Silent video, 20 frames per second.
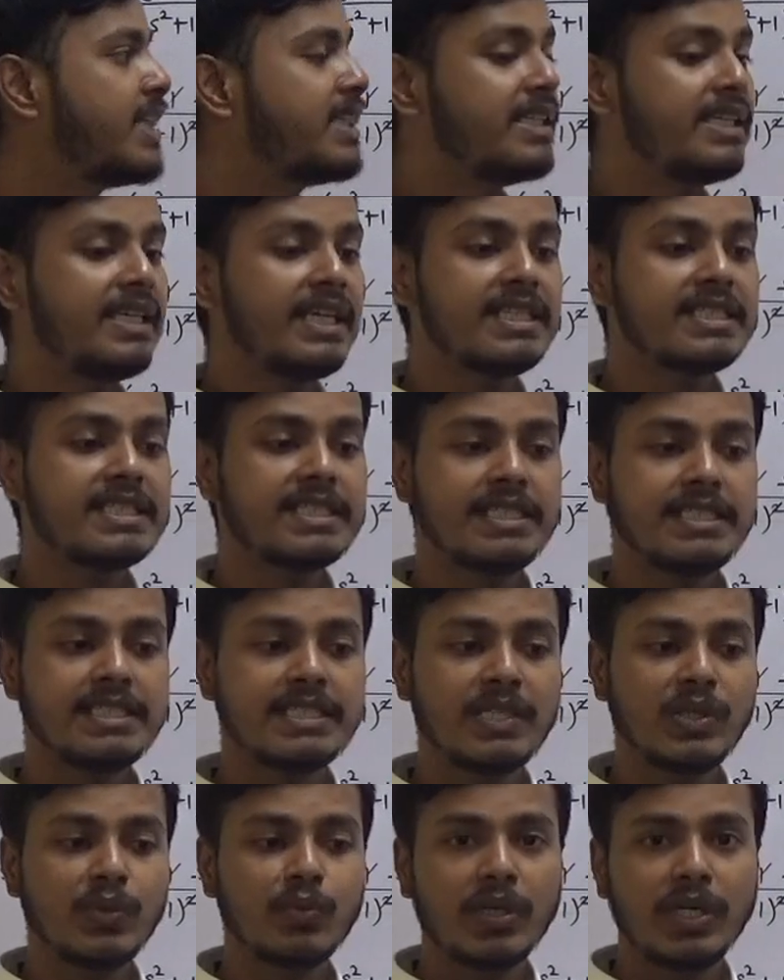3, and c is
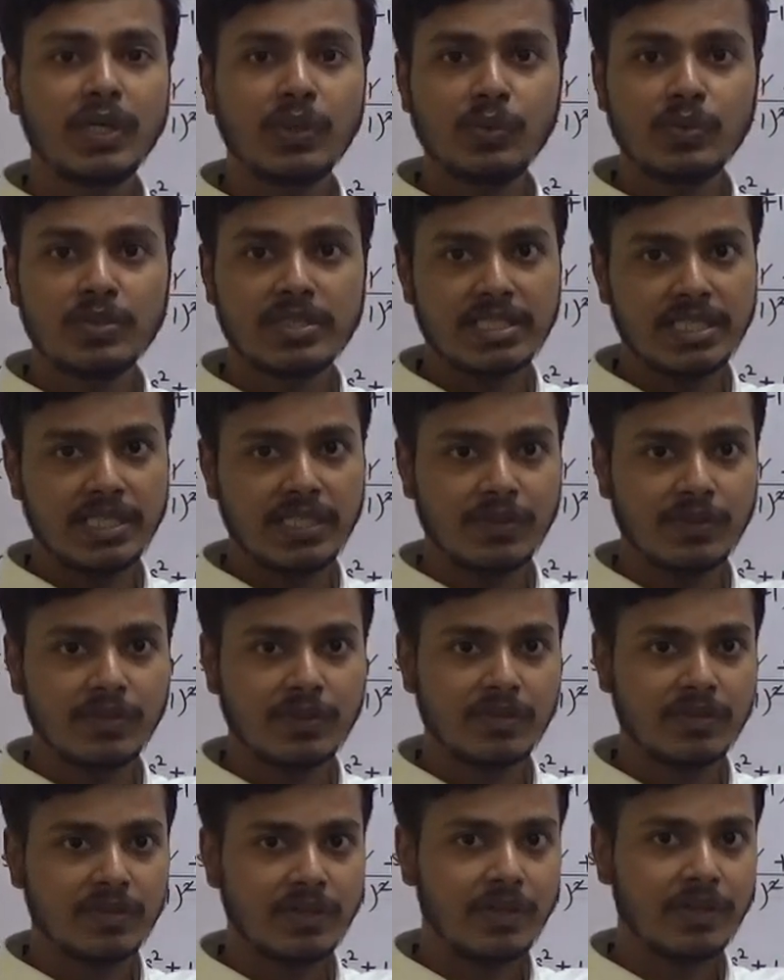equal to 0.
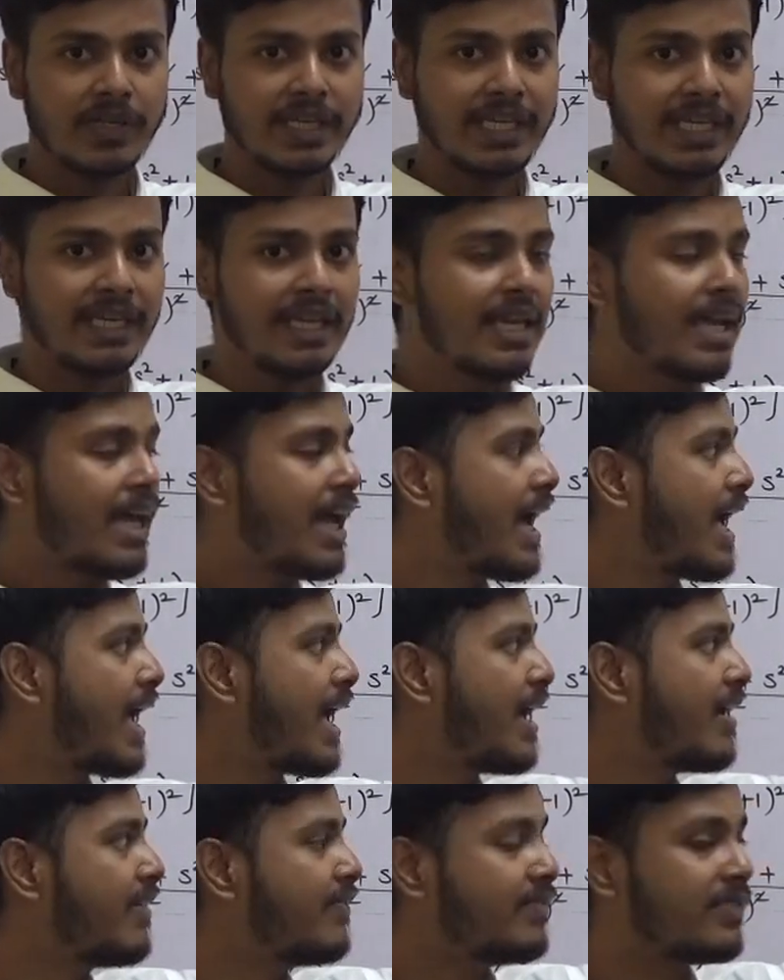Okay, I
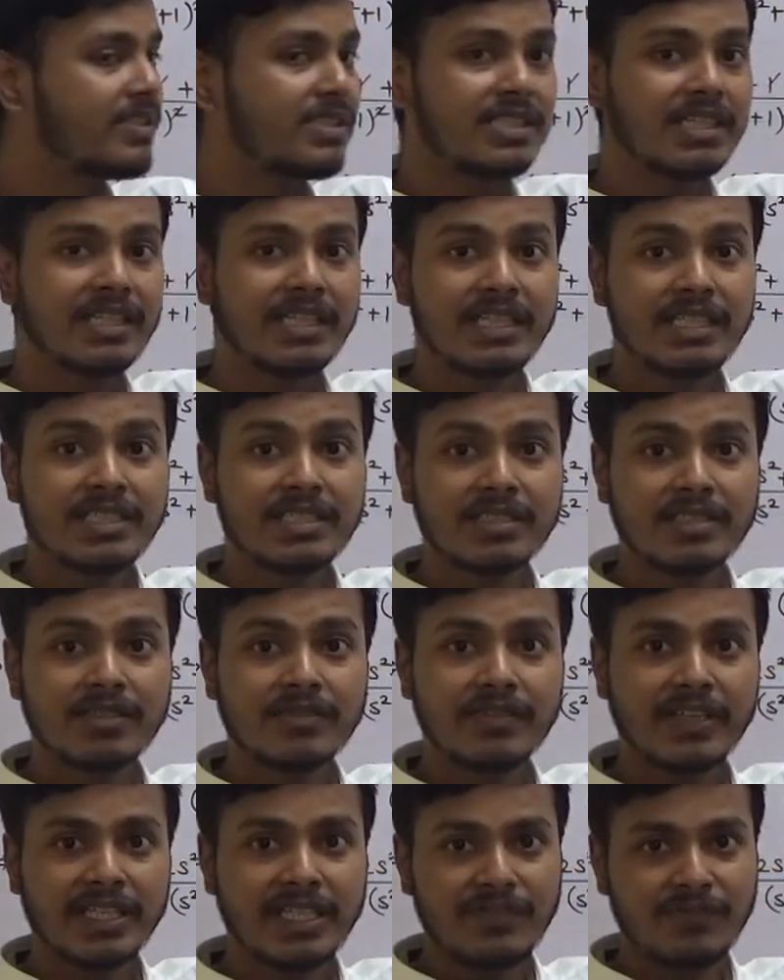have done it
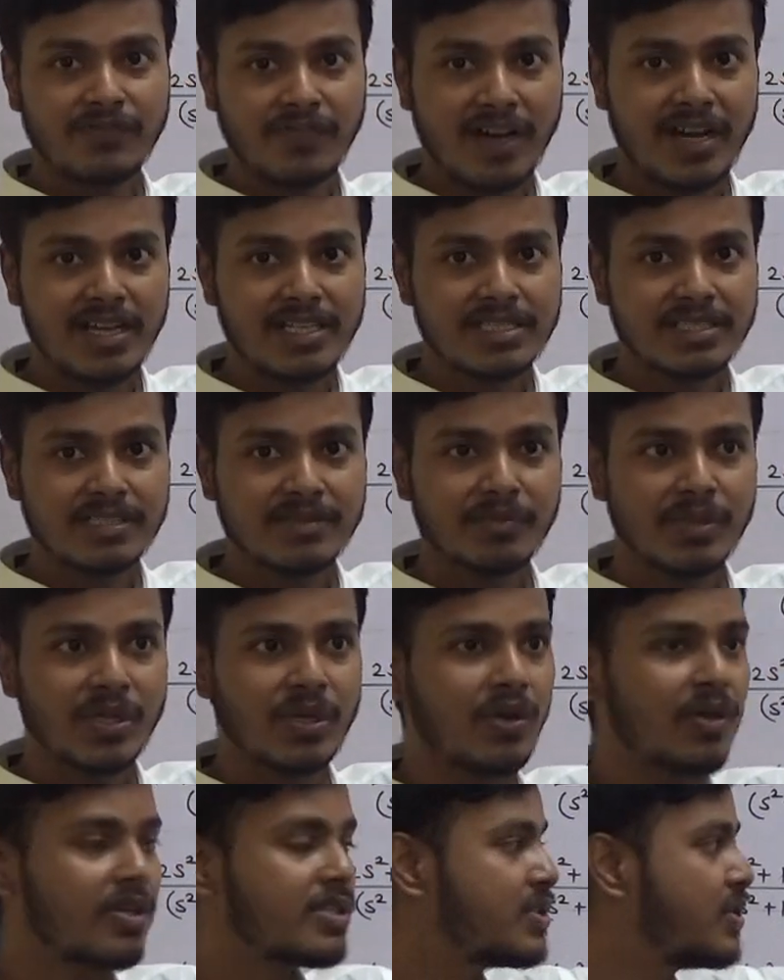very fast
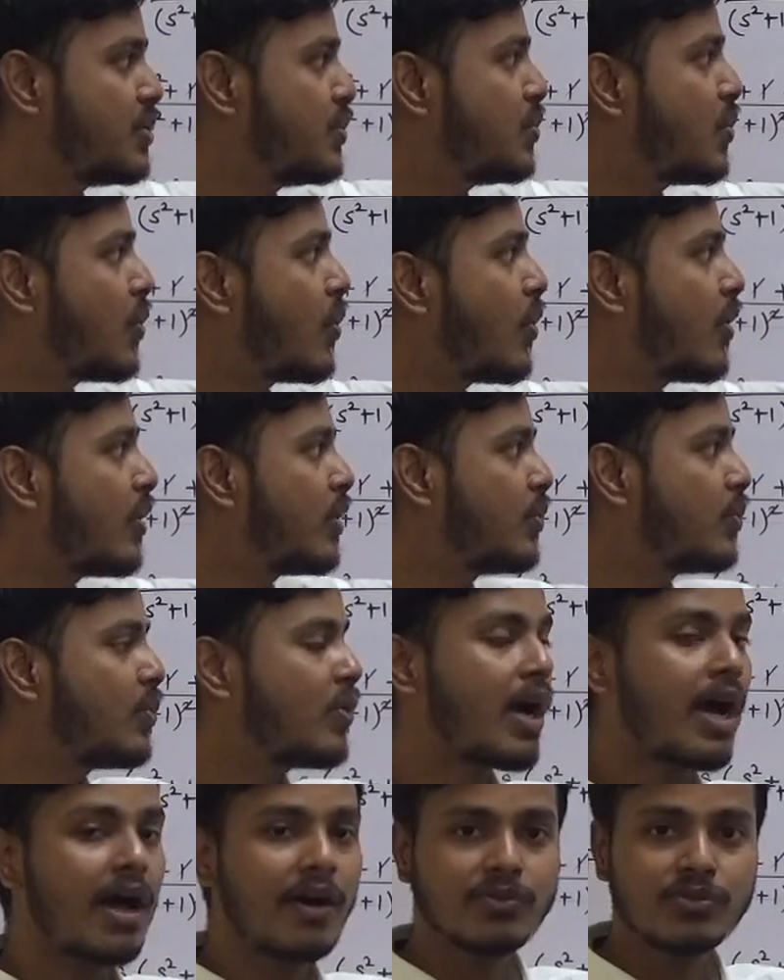because you all know
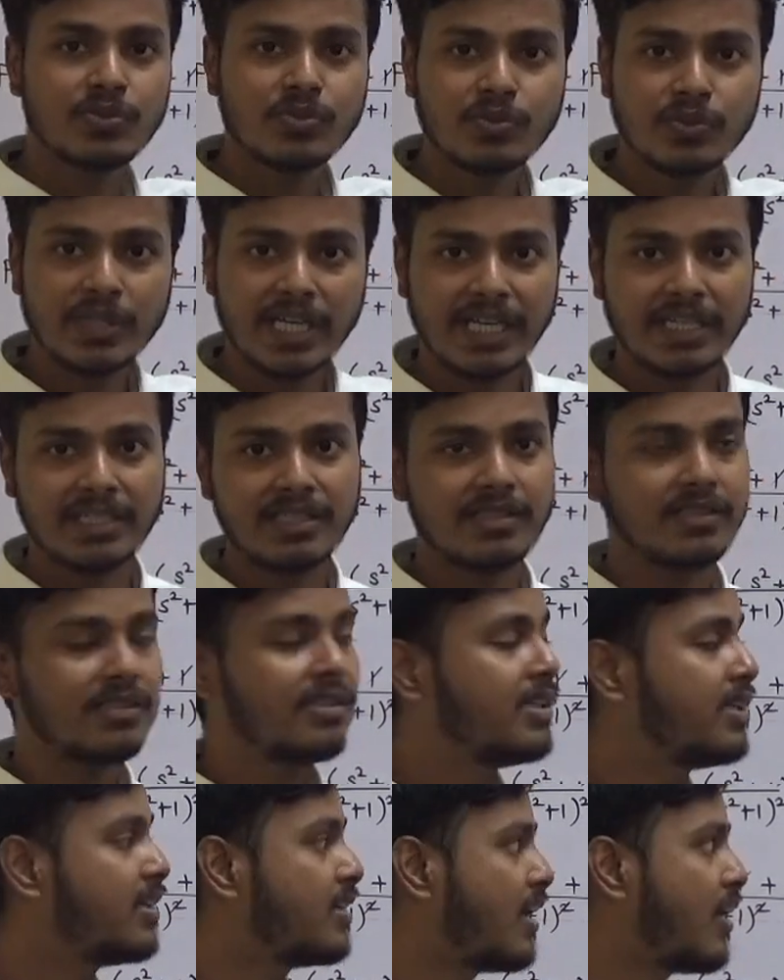how
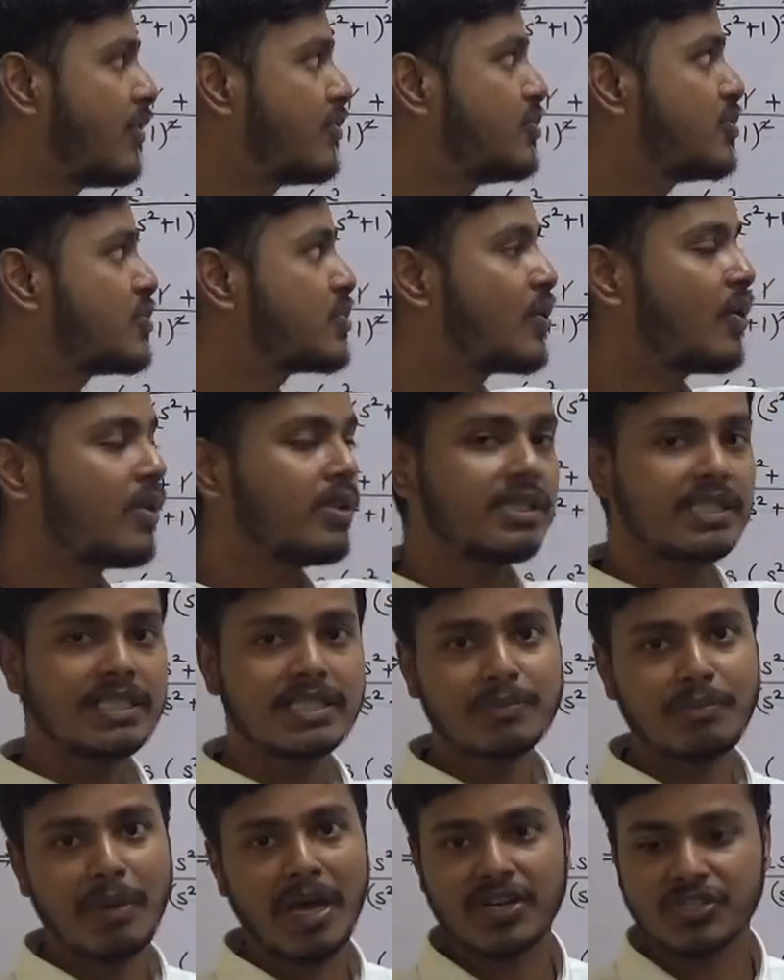to solve
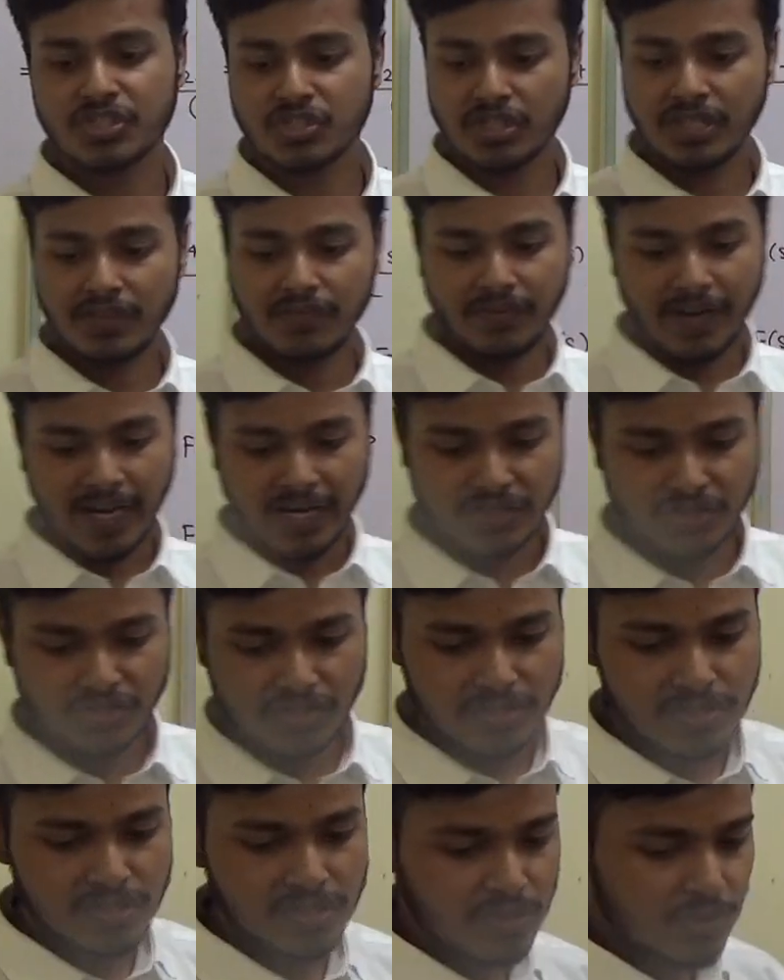these partial
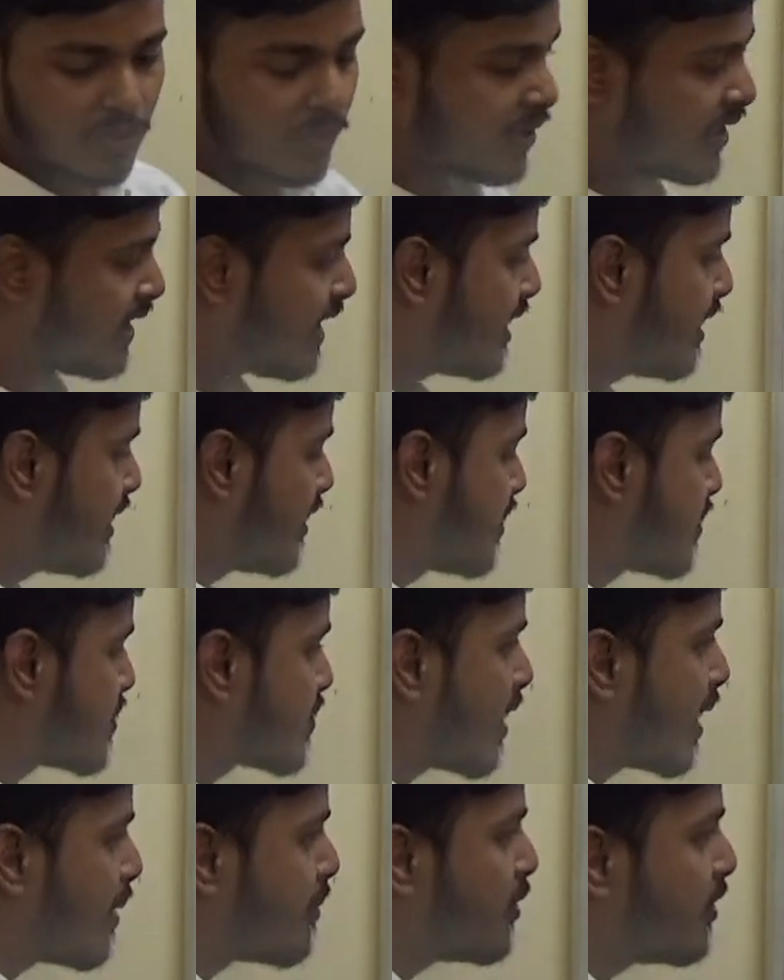fractions. Okay, so
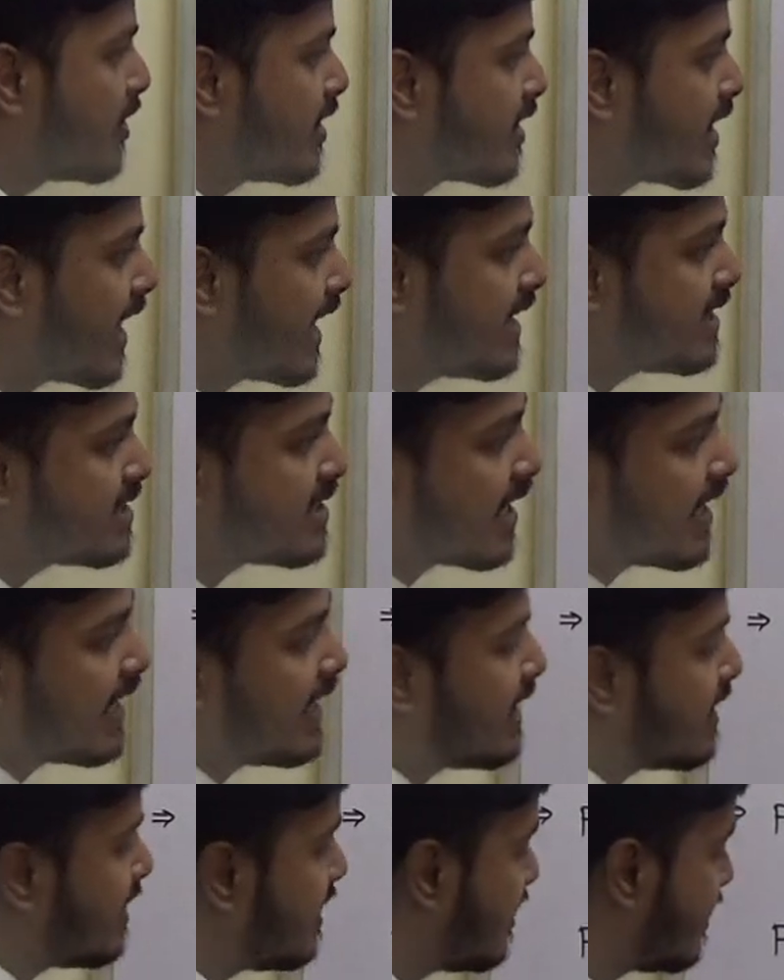I am going to write
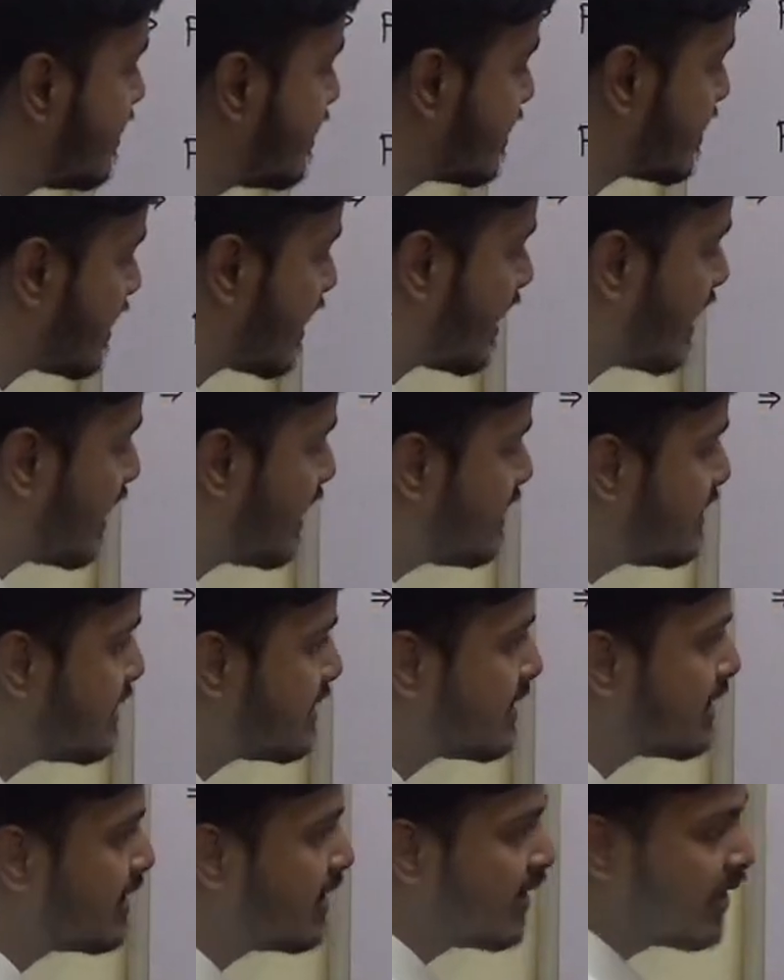directly this as,